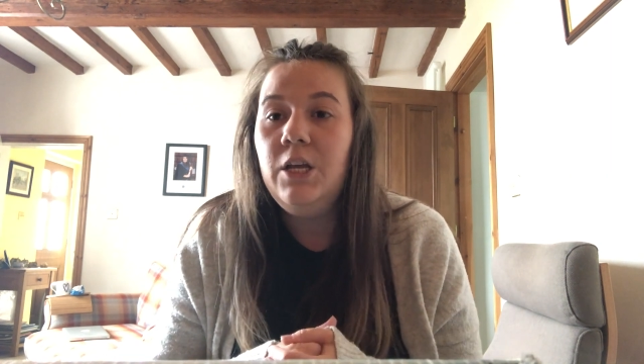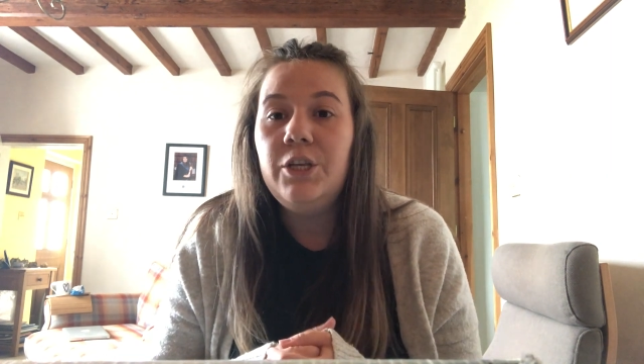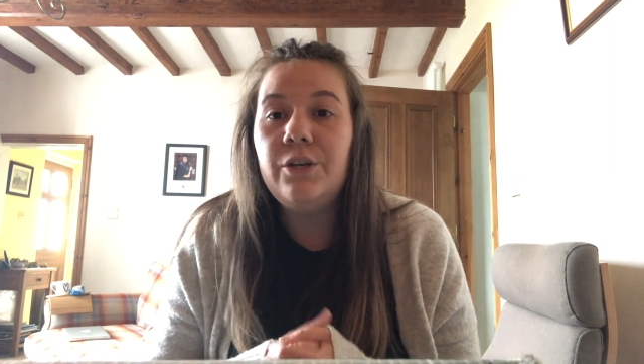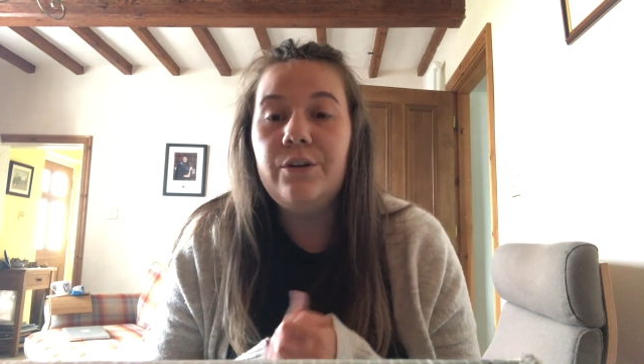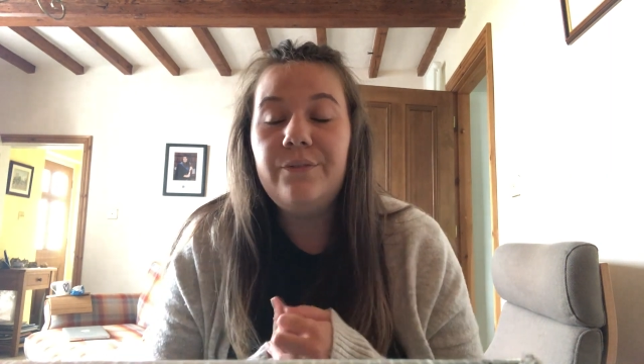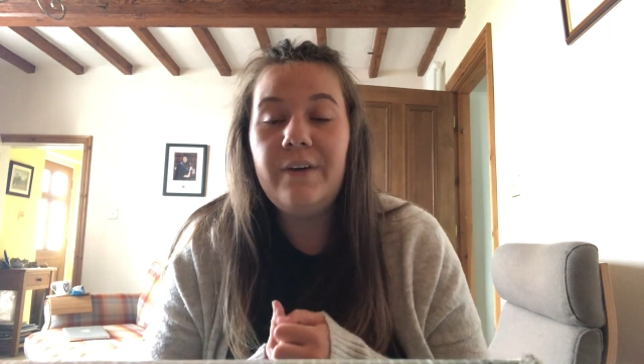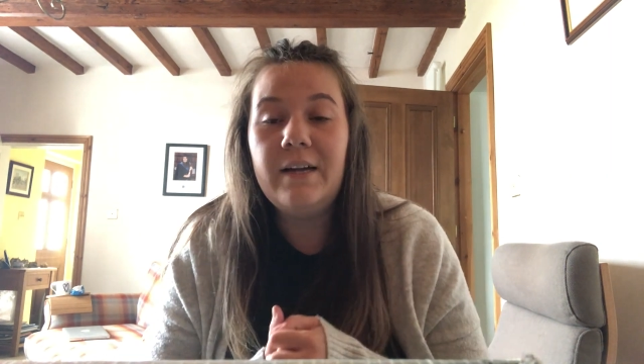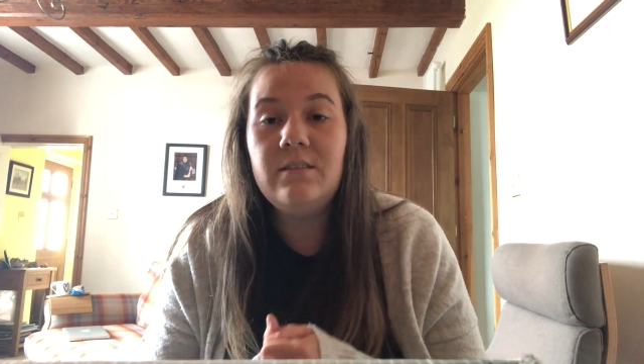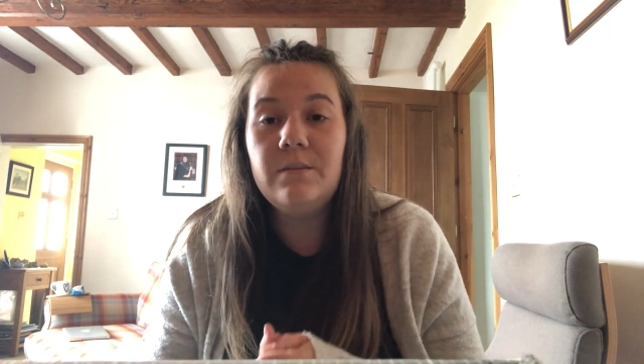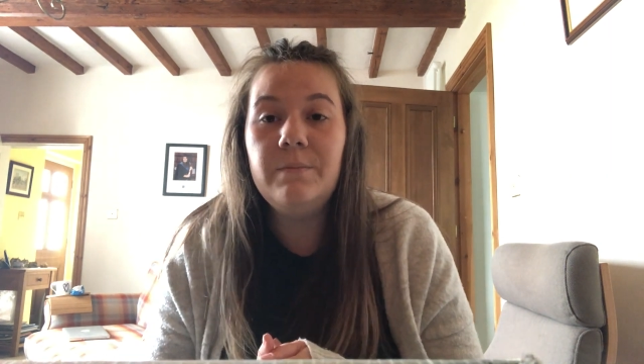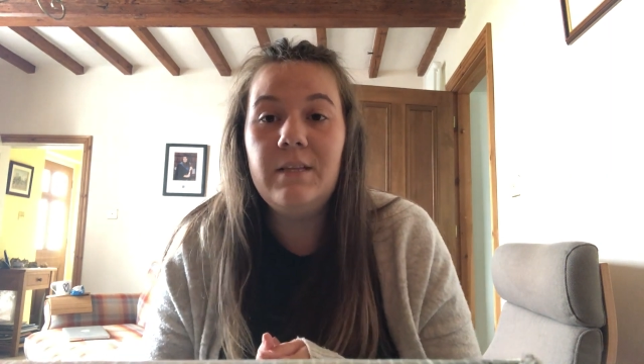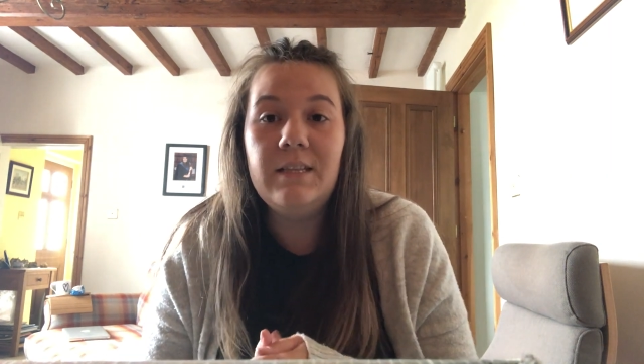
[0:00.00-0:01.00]
You could find
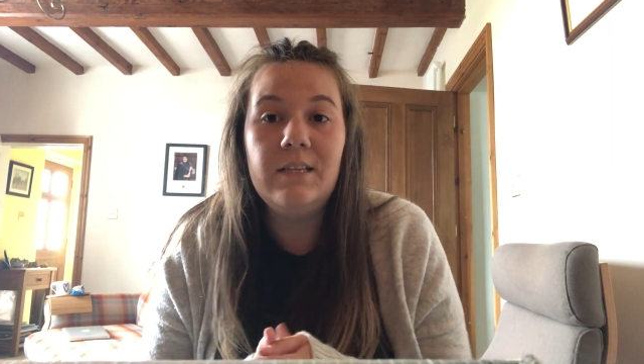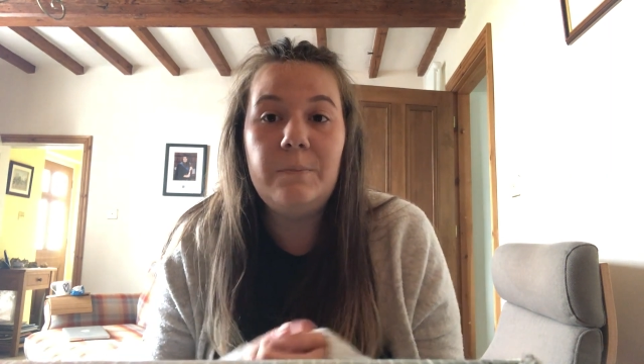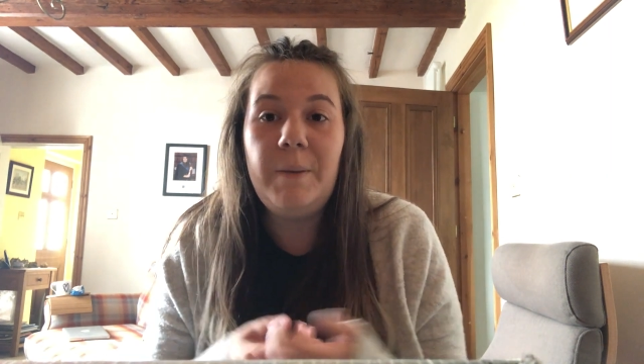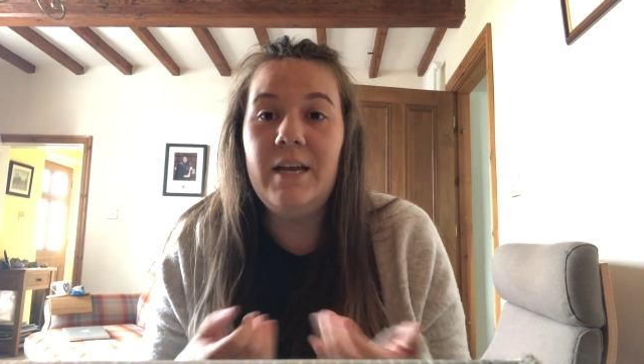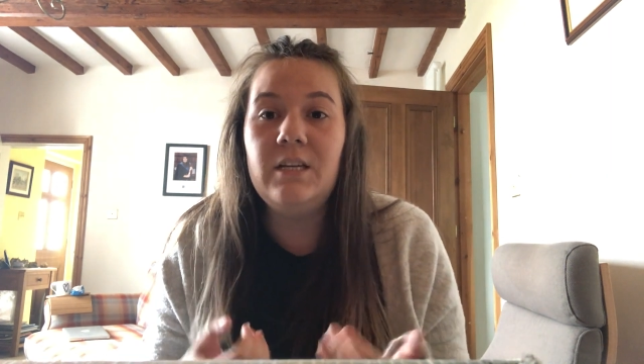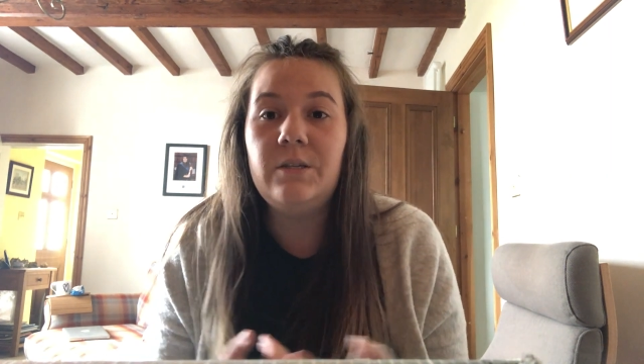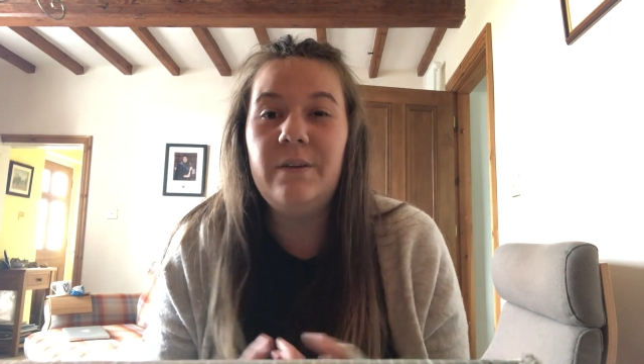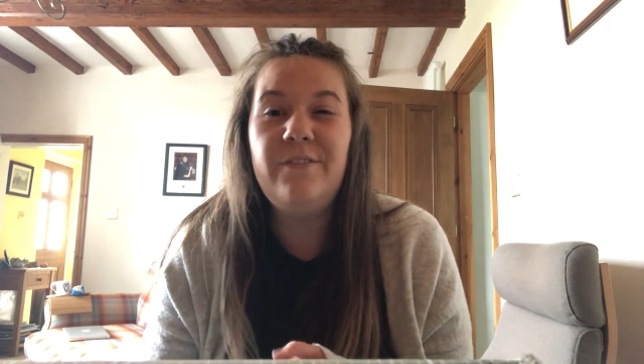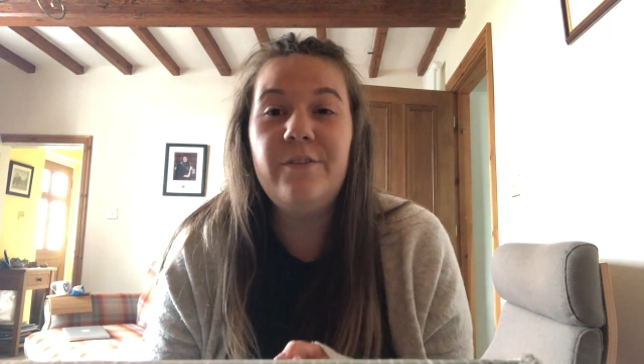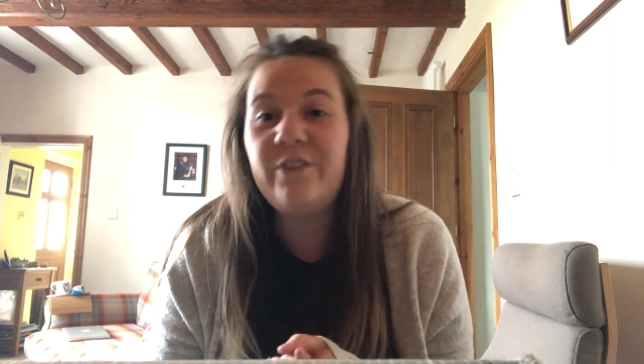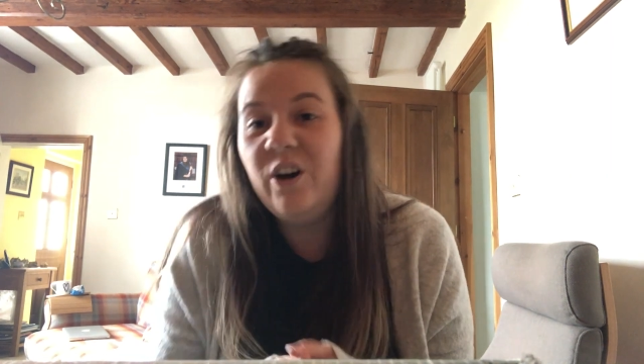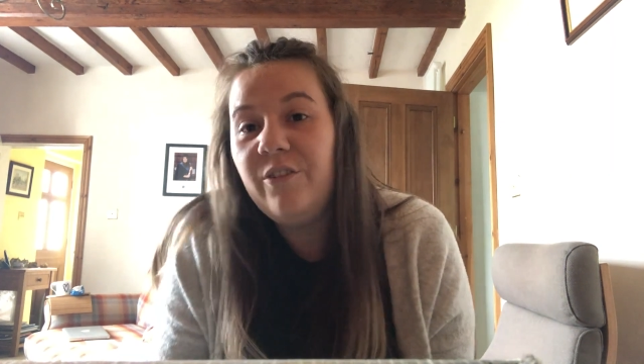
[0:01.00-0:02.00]
something that's pitched if
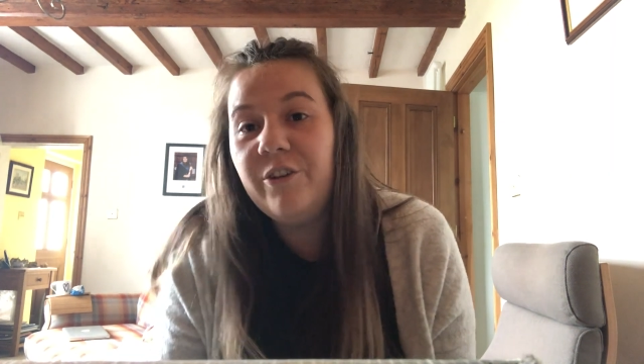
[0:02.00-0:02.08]
you've got a